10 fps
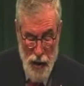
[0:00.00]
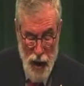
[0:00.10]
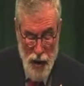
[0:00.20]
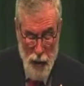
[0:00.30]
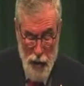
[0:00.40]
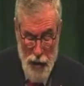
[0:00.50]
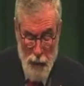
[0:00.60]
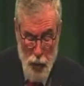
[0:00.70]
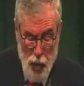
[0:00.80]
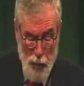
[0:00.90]
and the
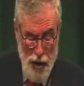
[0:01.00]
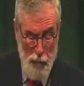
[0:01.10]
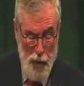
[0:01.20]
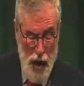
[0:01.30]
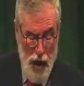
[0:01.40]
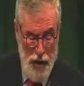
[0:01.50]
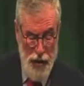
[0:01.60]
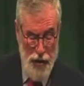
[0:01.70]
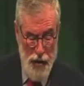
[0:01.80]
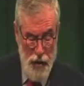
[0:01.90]
appropriate
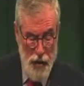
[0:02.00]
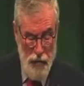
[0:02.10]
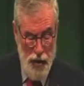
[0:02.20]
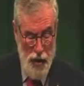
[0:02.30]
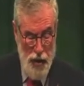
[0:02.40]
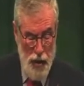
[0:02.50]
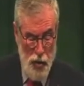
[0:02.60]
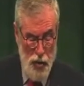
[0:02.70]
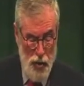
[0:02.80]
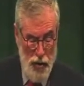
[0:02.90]
planning for the
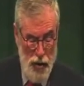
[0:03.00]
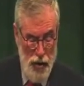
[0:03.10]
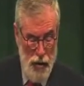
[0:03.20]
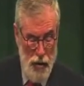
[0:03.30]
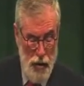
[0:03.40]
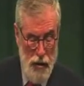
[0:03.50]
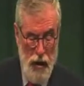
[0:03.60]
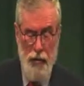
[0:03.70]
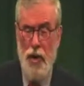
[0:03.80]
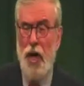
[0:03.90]
unity
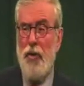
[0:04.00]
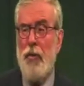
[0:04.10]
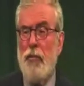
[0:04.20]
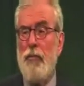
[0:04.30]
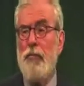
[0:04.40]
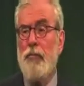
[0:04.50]
referendum.